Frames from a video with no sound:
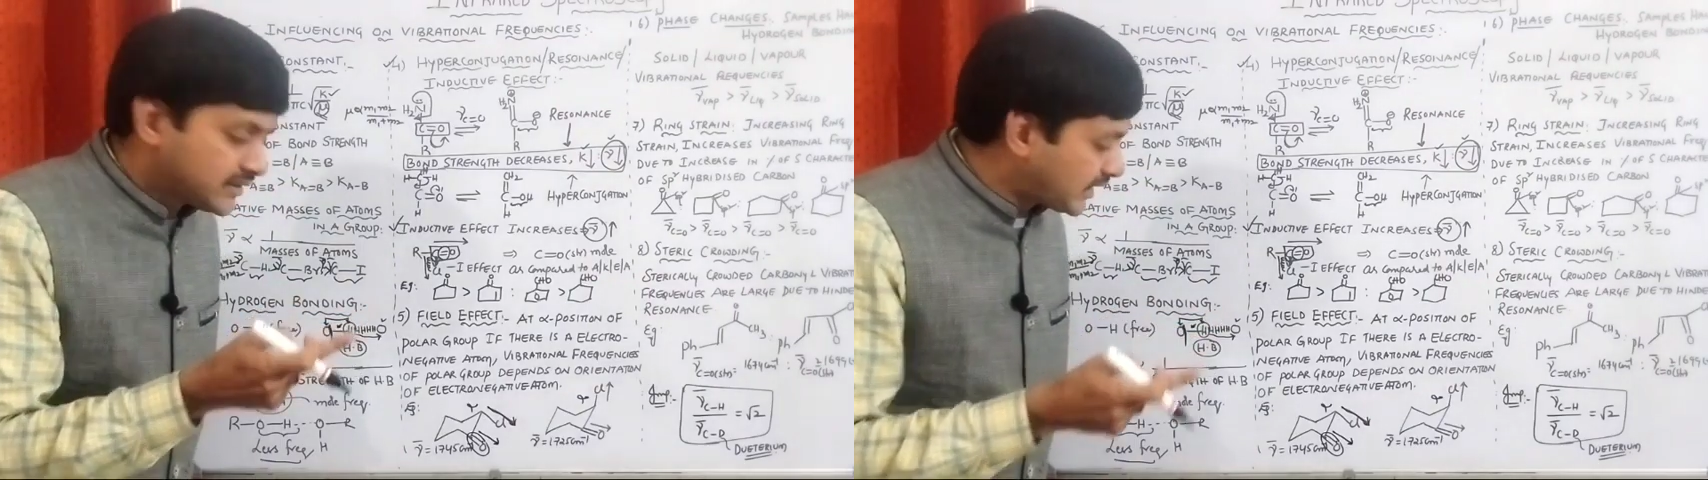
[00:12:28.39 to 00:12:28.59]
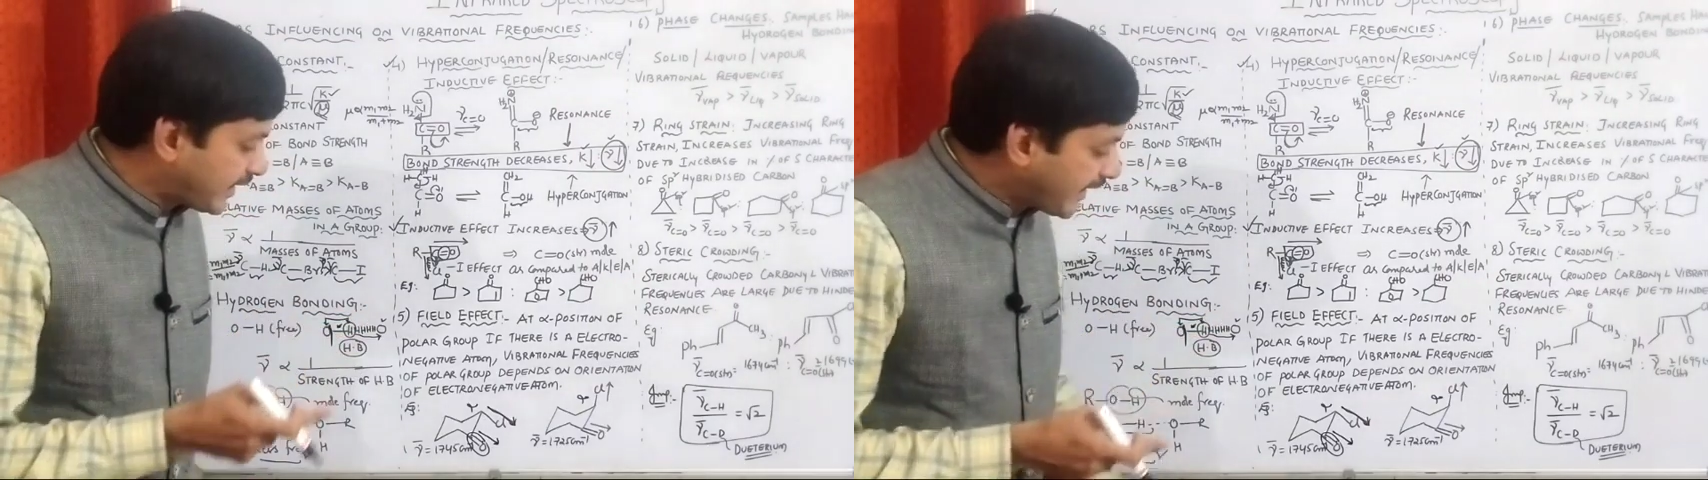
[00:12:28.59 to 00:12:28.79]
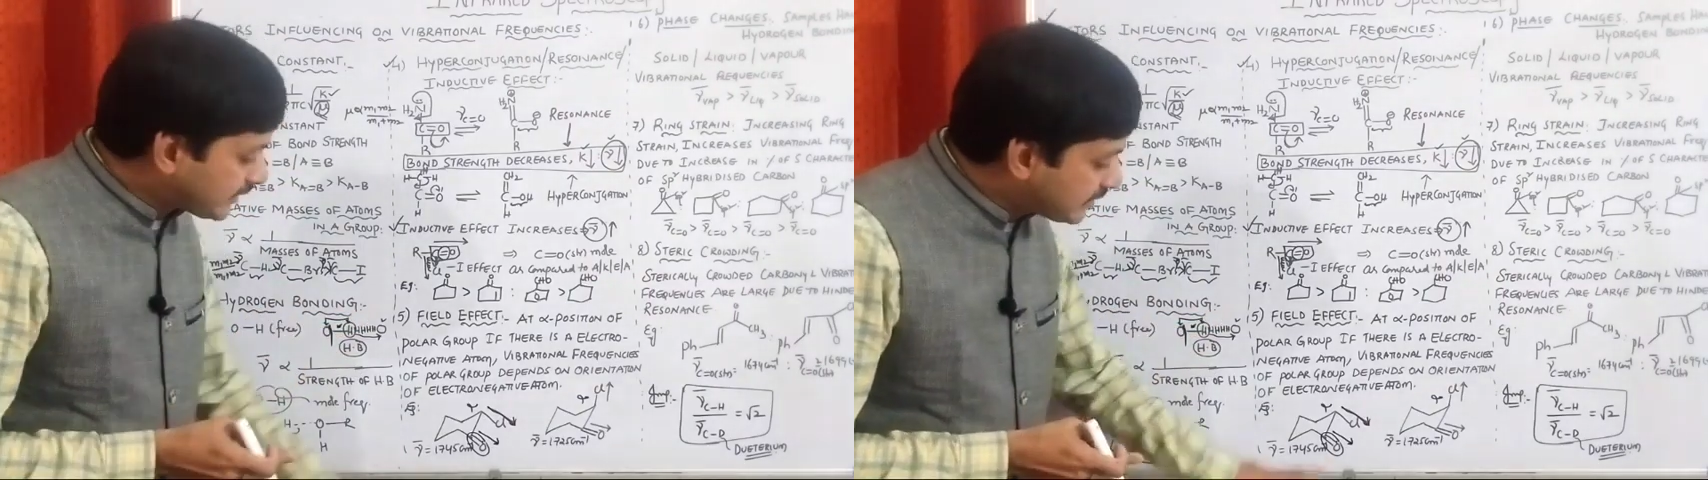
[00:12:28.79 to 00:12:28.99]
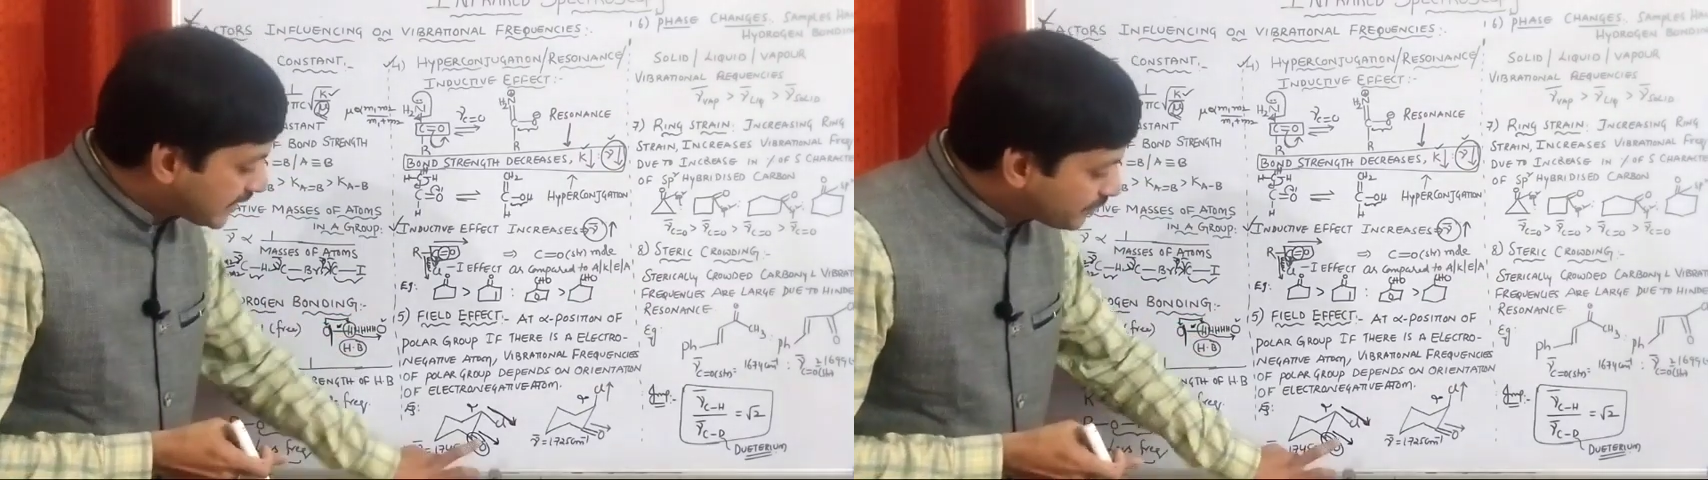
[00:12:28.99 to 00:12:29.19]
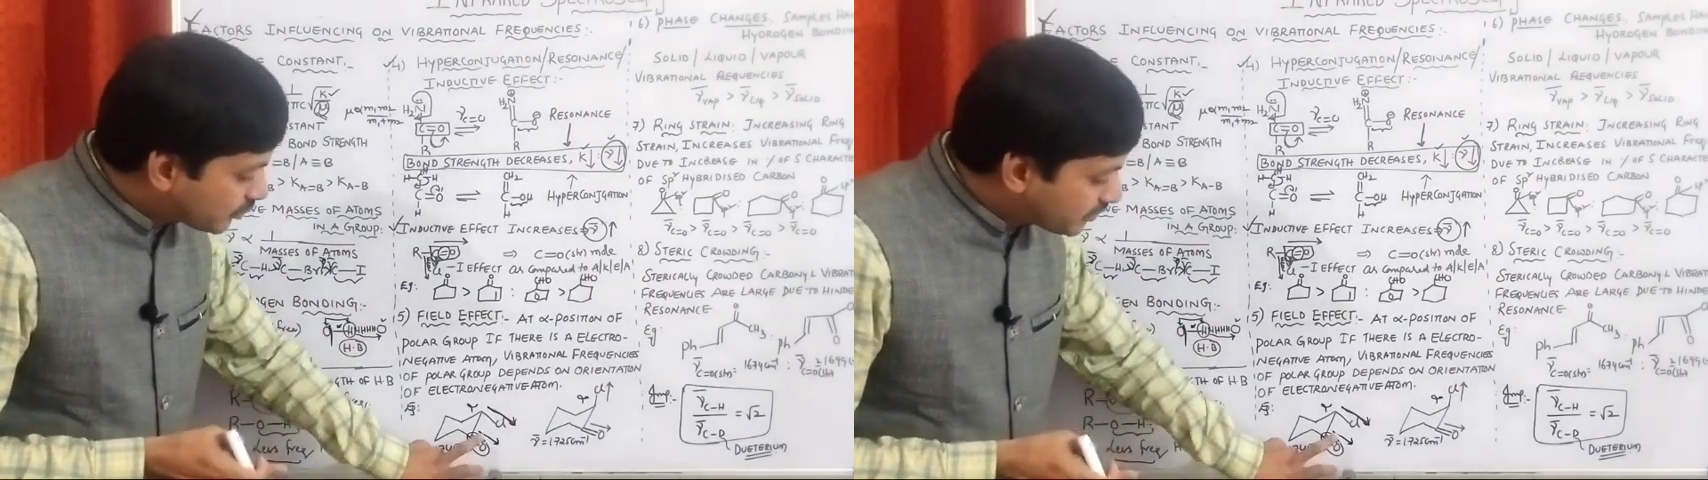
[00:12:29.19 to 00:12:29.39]
The net
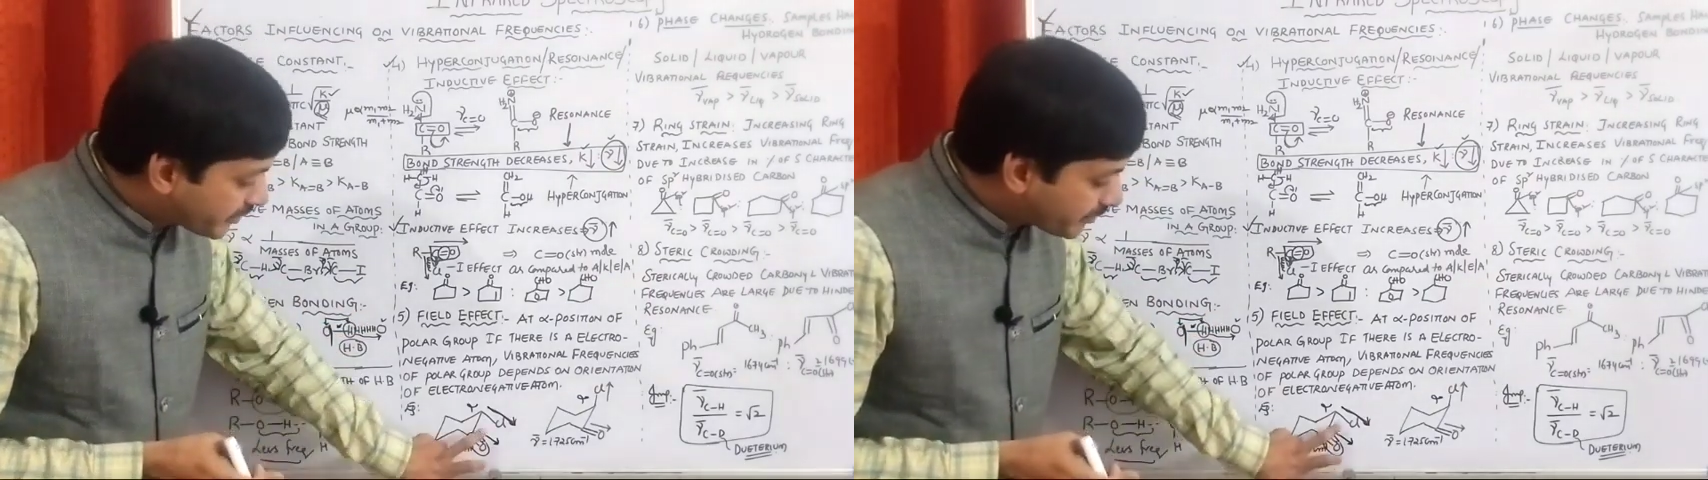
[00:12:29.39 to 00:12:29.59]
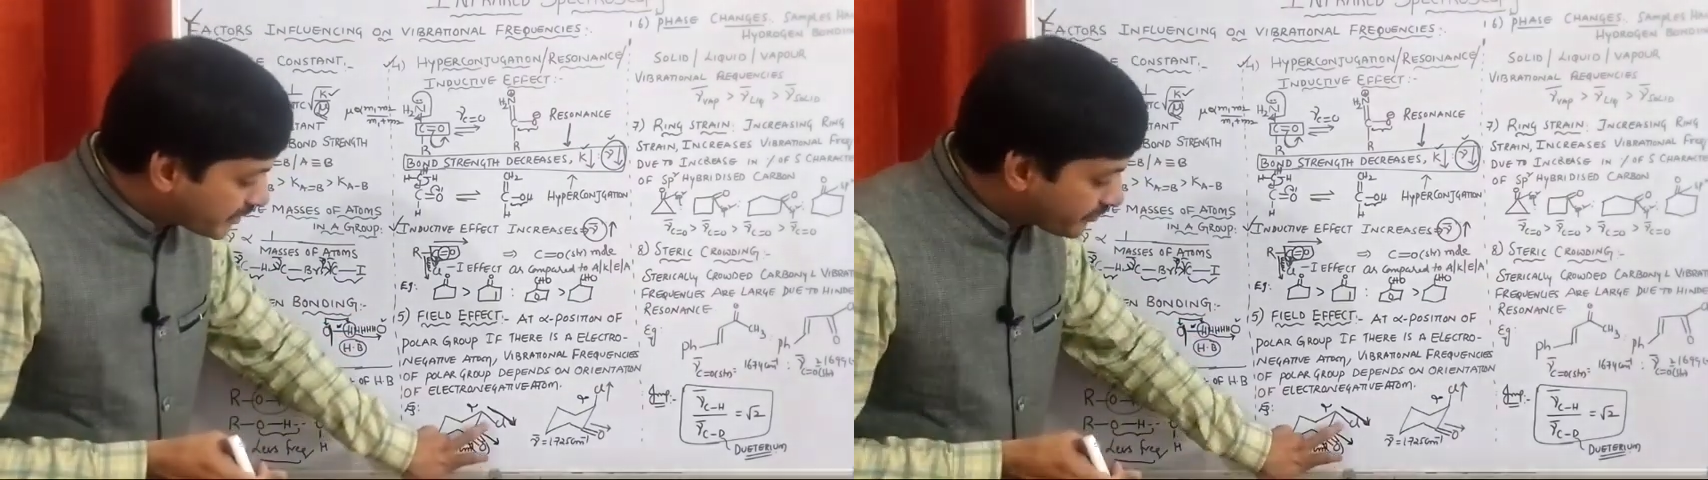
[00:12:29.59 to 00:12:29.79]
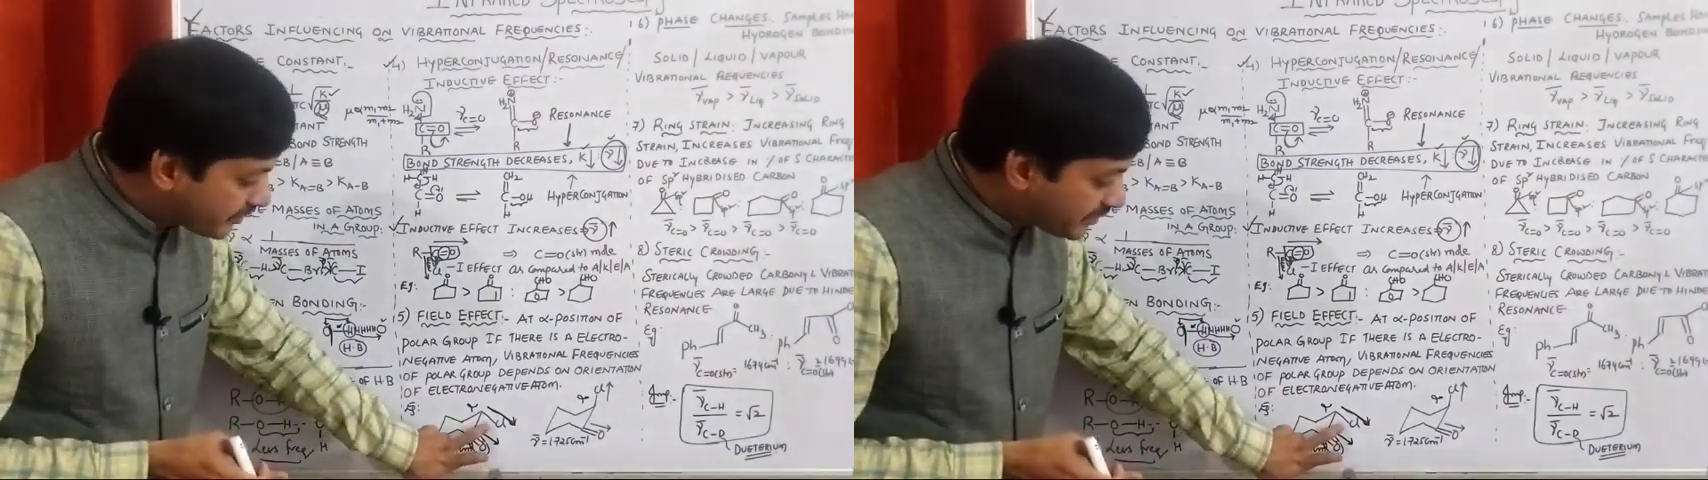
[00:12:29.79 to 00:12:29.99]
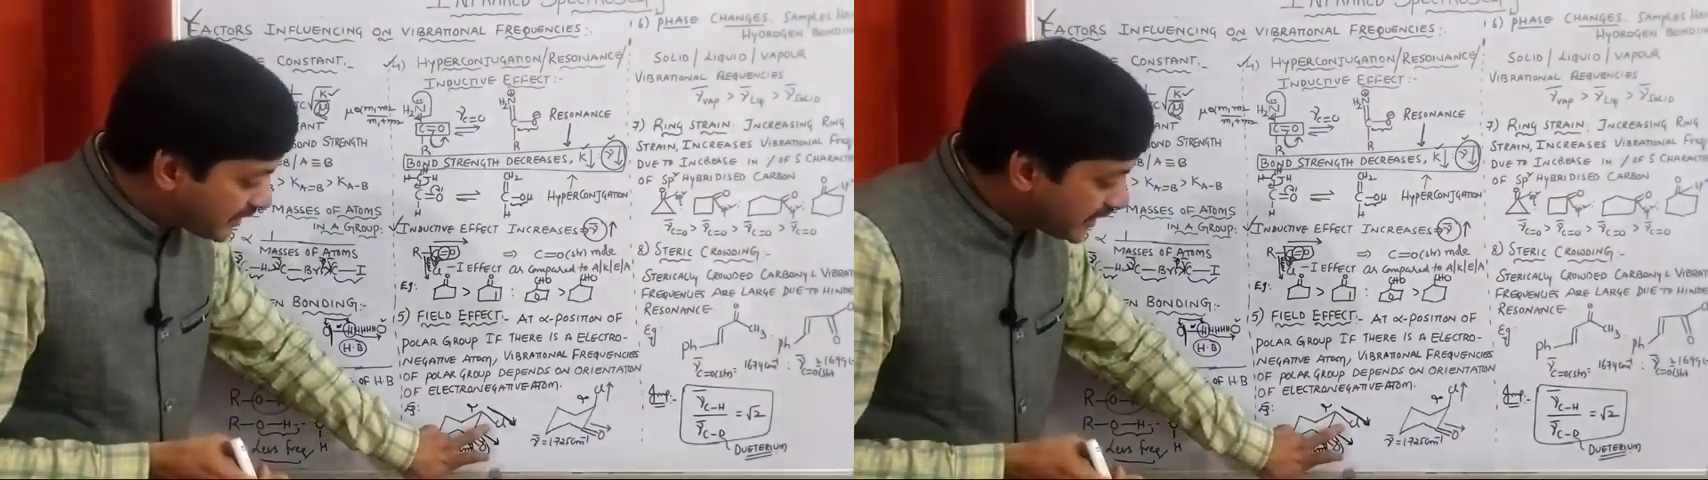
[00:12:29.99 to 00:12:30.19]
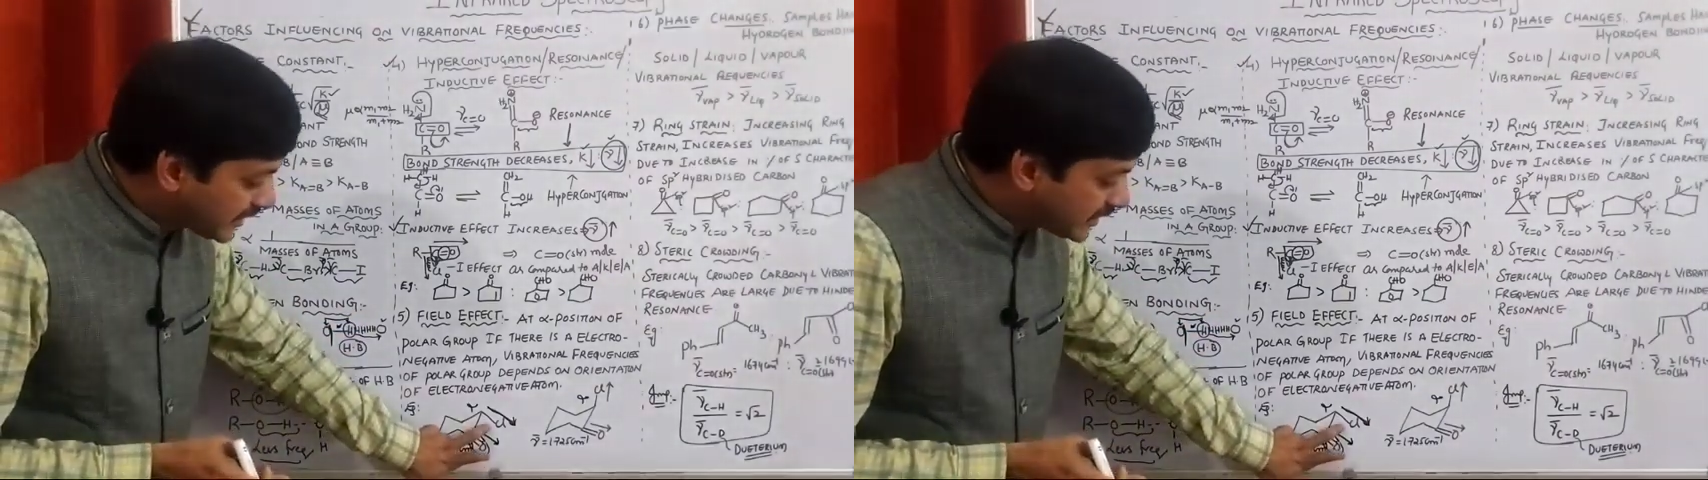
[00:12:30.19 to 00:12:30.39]
dipole moment will
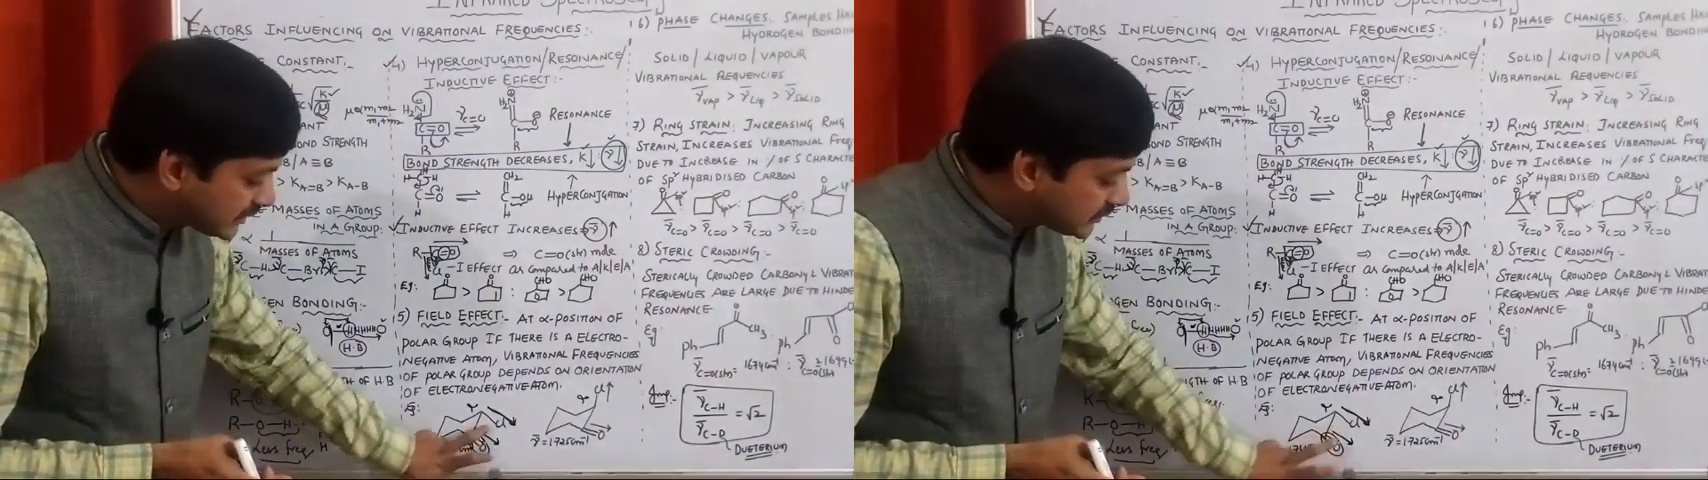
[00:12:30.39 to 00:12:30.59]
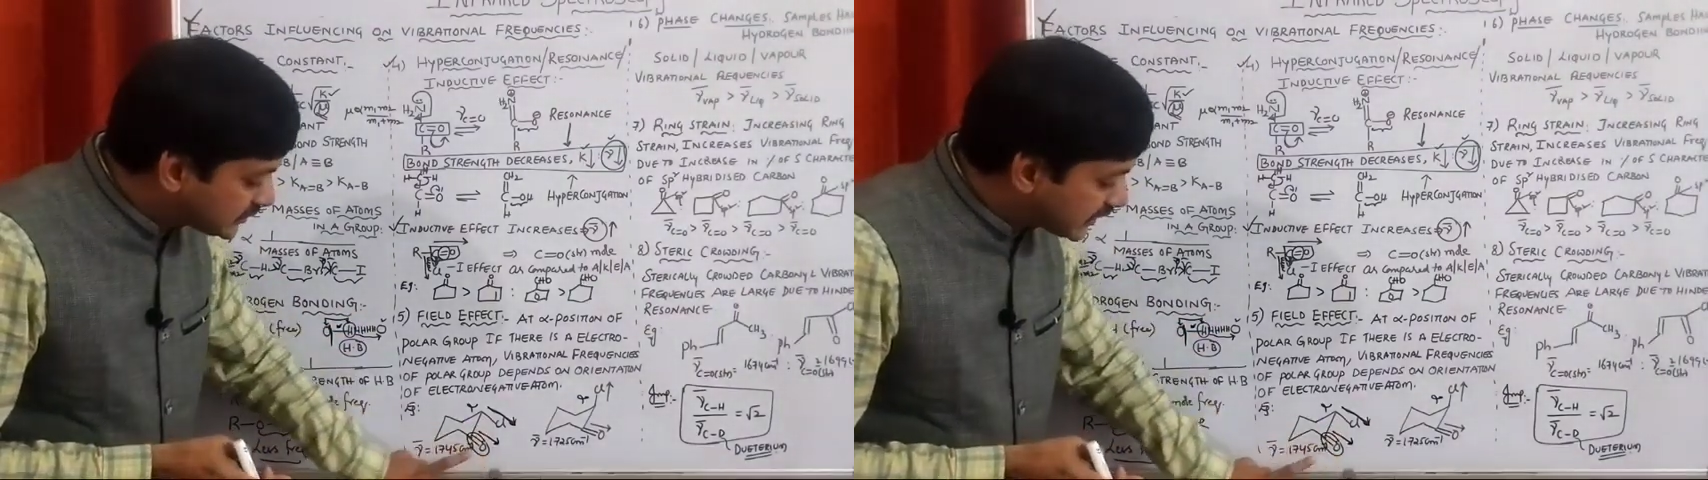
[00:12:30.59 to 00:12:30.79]
be increased.